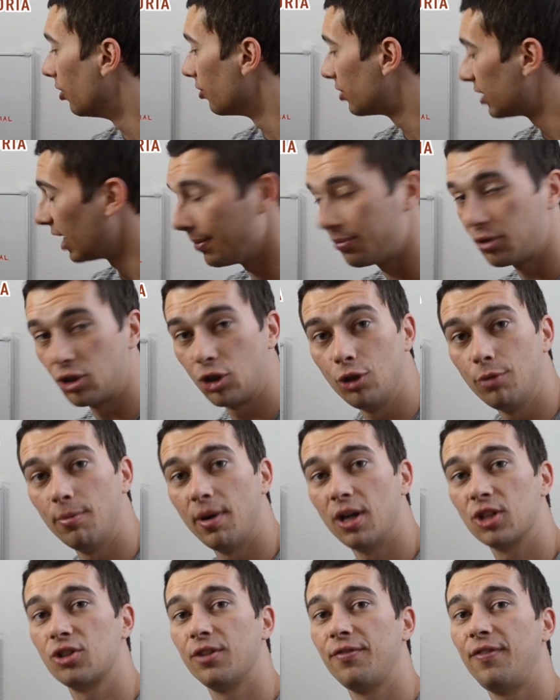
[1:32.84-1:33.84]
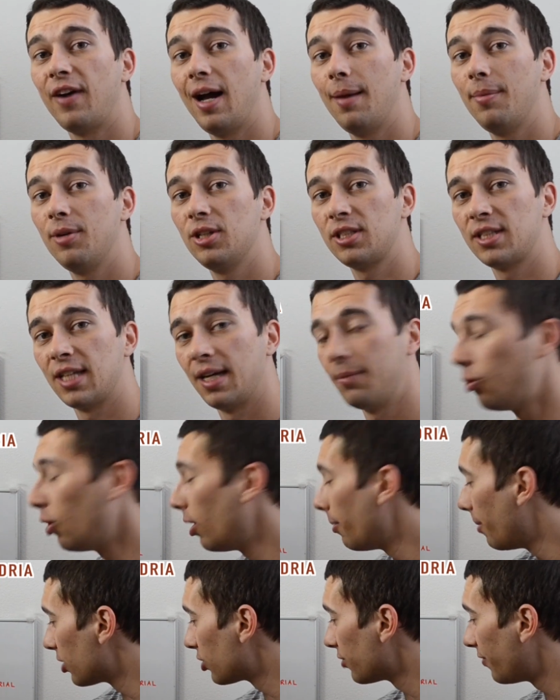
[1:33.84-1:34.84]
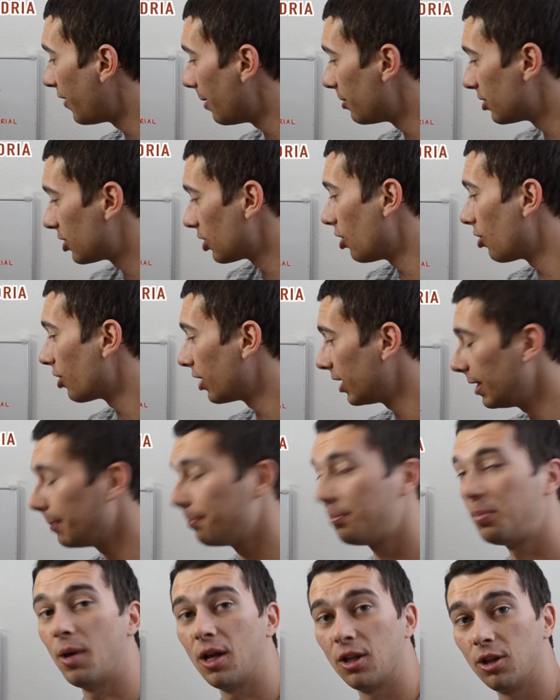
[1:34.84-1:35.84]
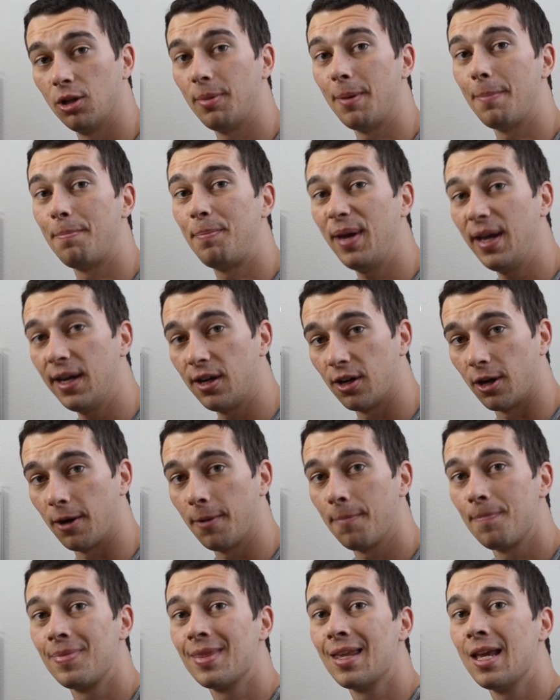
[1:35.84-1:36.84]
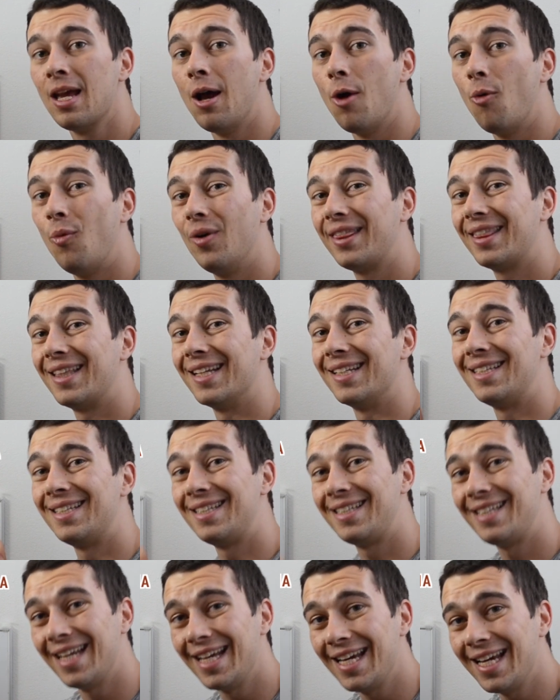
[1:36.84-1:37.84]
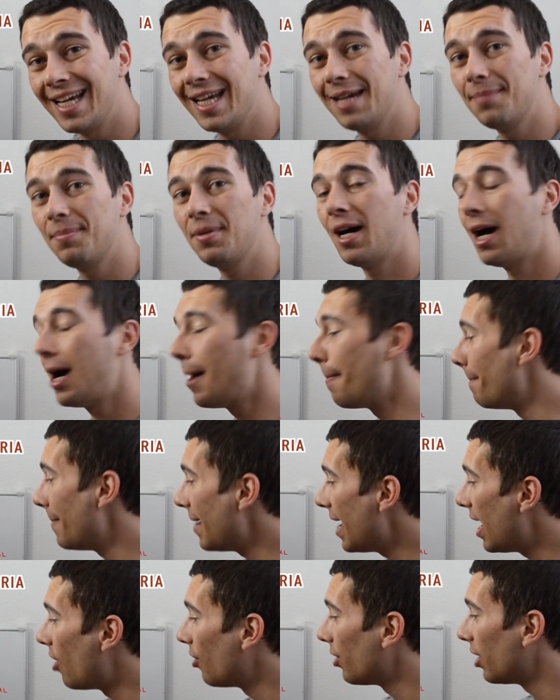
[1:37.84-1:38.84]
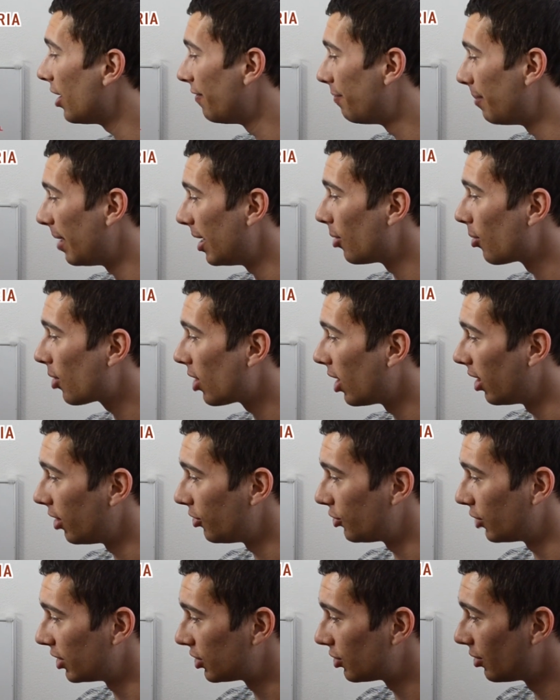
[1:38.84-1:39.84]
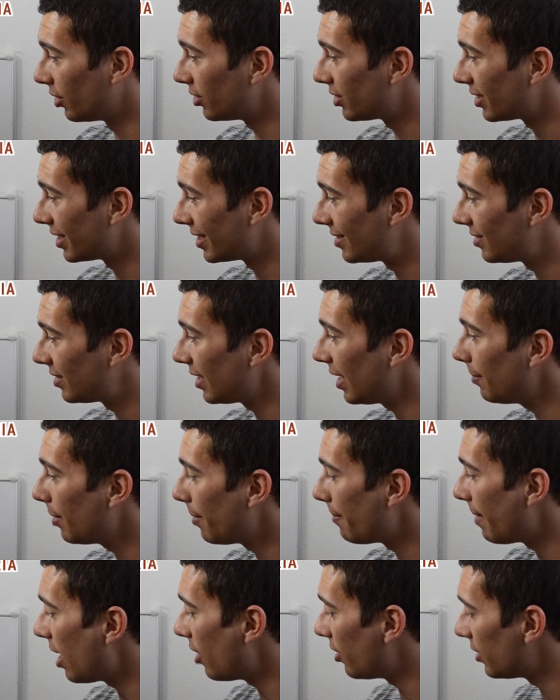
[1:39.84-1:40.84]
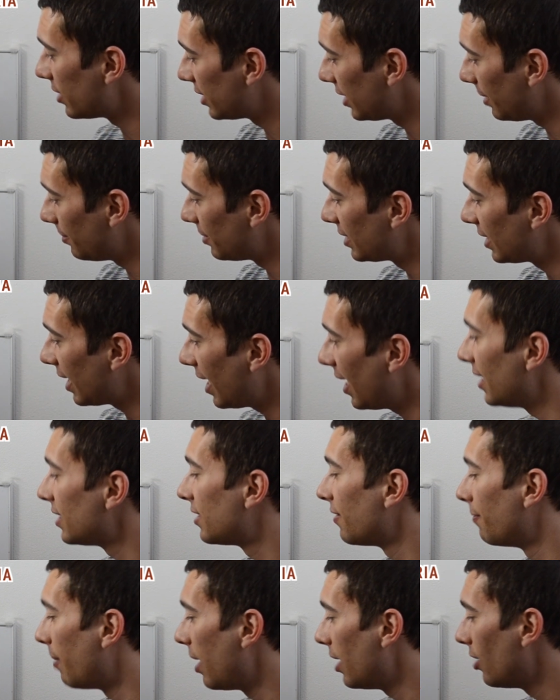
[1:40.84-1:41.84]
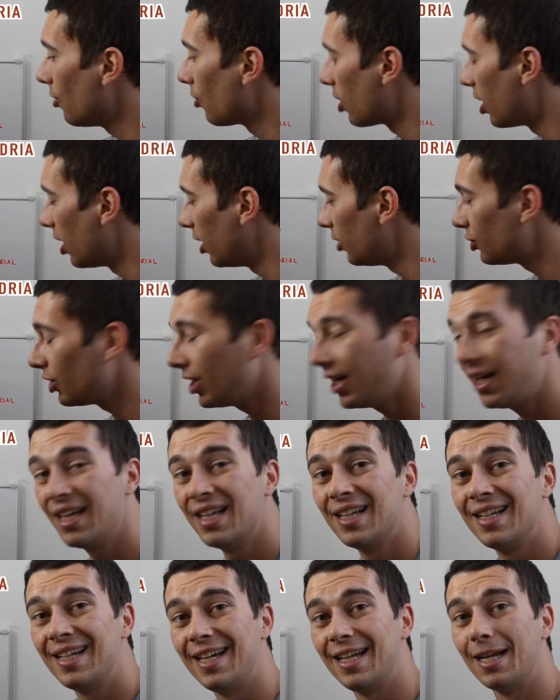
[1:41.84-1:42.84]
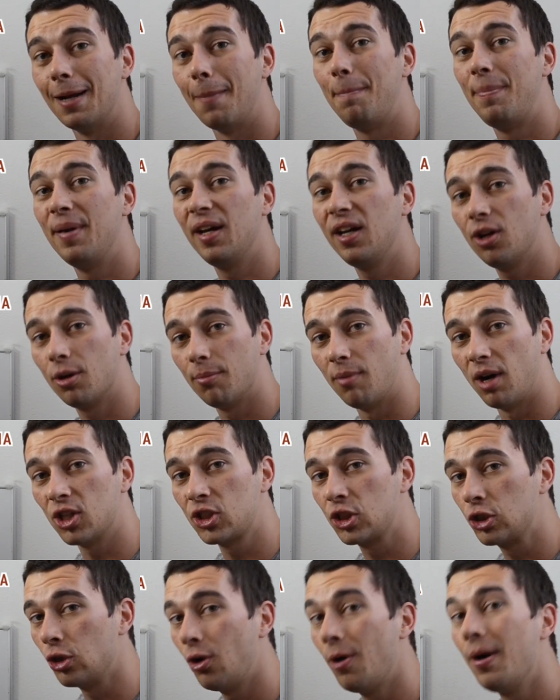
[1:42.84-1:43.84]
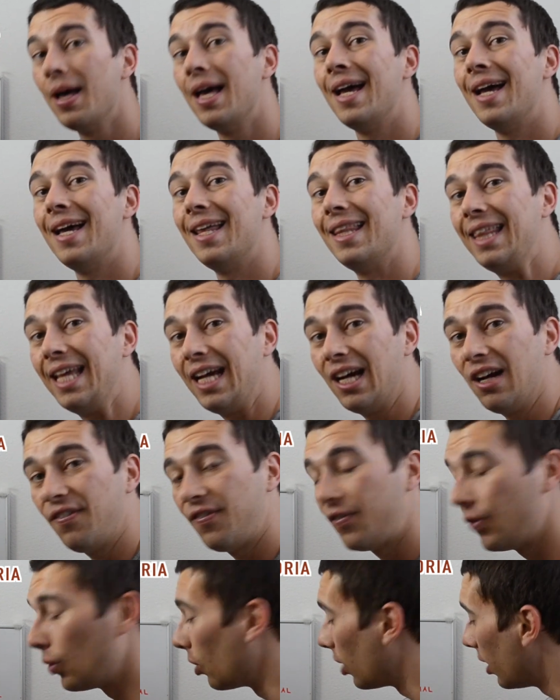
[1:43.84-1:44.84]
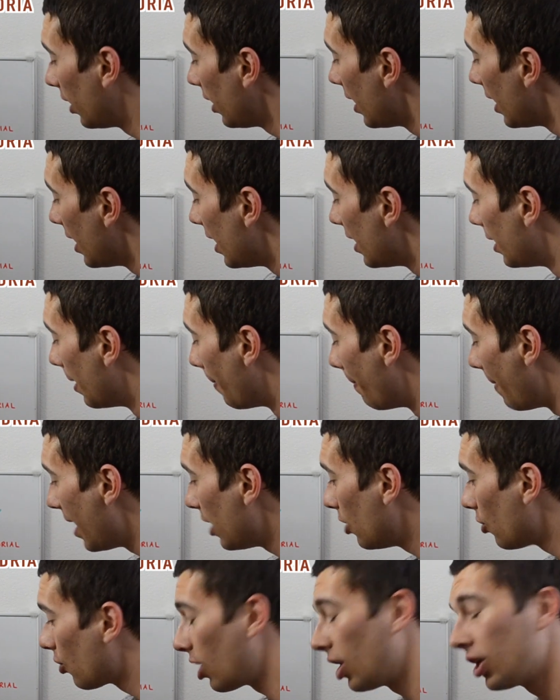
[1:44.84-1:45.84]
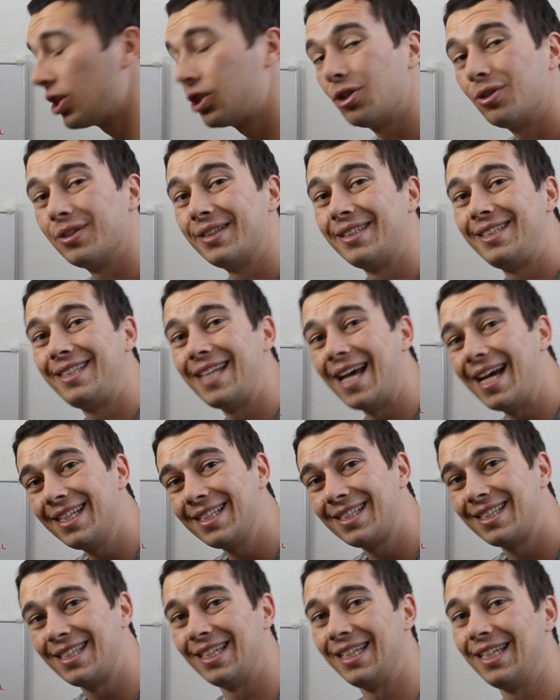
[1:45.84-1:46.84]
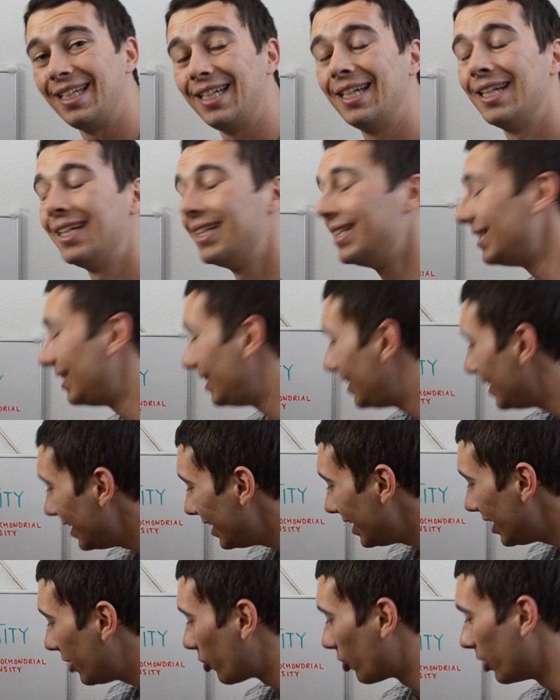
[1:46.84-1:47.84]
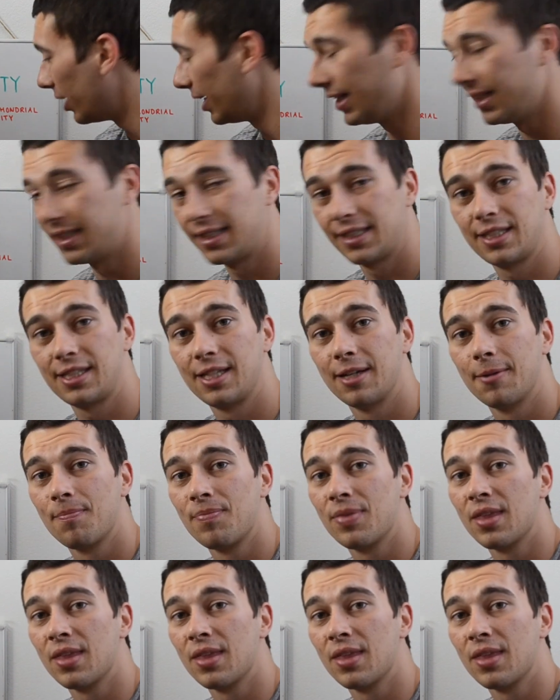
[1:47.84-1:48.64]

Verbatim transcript: Type 2 muscle fibers, type 1 muscle fibers, they're all going to get a little bit bigger with the same amount of mitochondria. So there's the same amount and same size of mitochondria in a bigger muscle. Therefore, the mitochondrial density decreased.